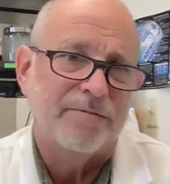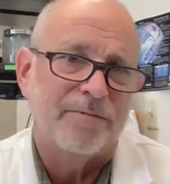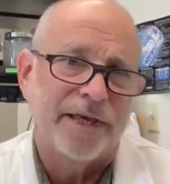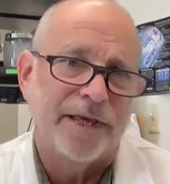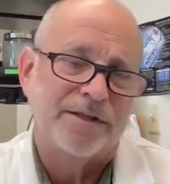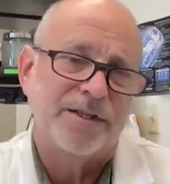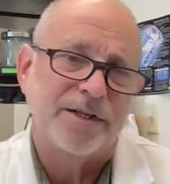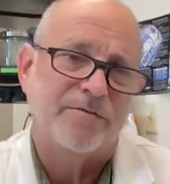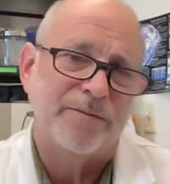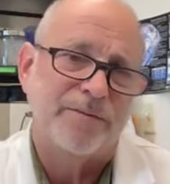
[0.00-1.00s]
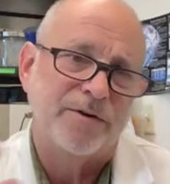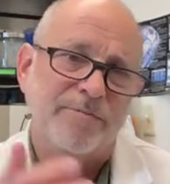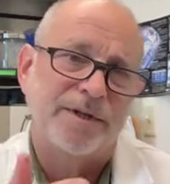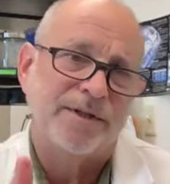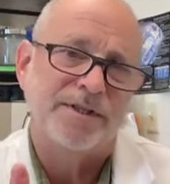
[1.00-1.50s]
They get sick from the
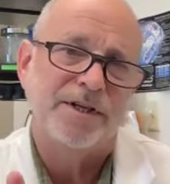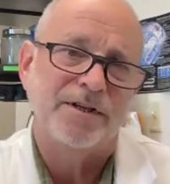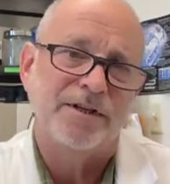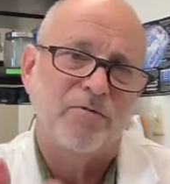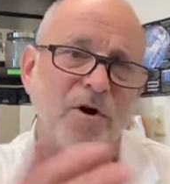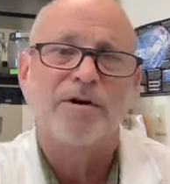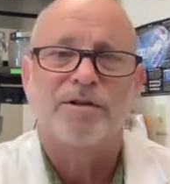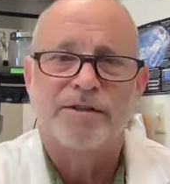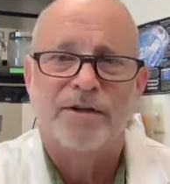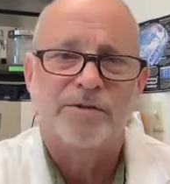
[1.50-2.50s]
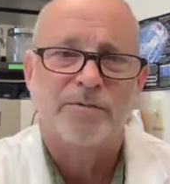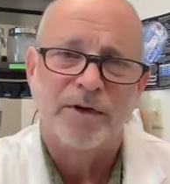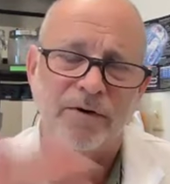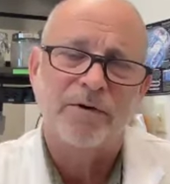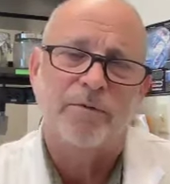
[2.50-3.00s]
treatment that's hitting the wrong cells. We
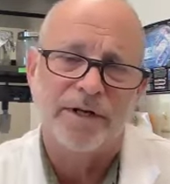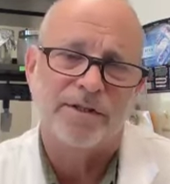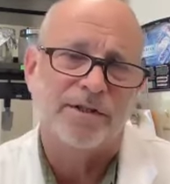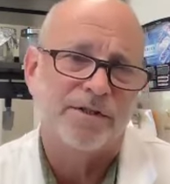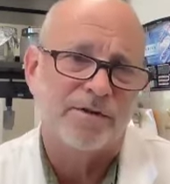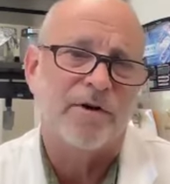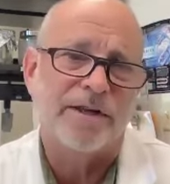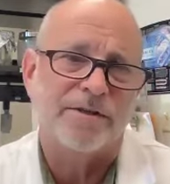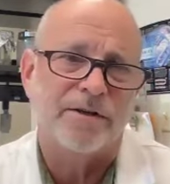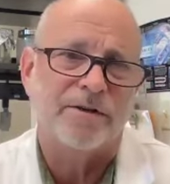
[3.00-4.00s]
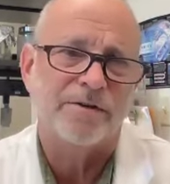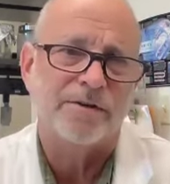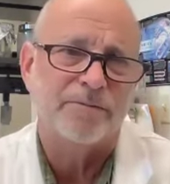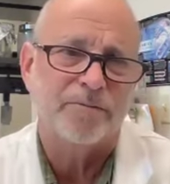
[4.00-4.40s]
only want to hit just the right cells.